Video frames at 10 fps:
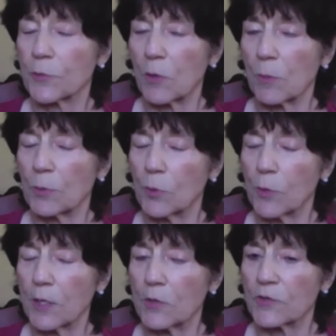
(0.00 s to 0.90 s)
their
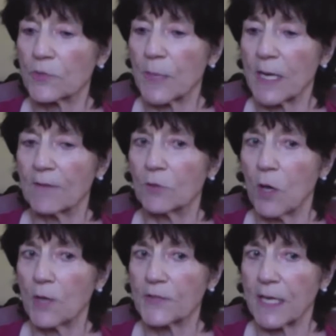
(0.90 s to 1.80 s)
employers may have
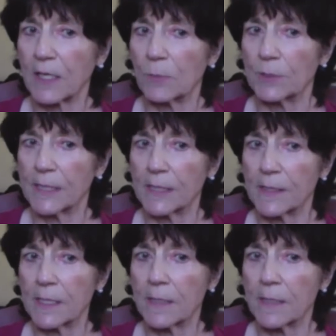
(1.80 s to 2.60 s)
lost that completely.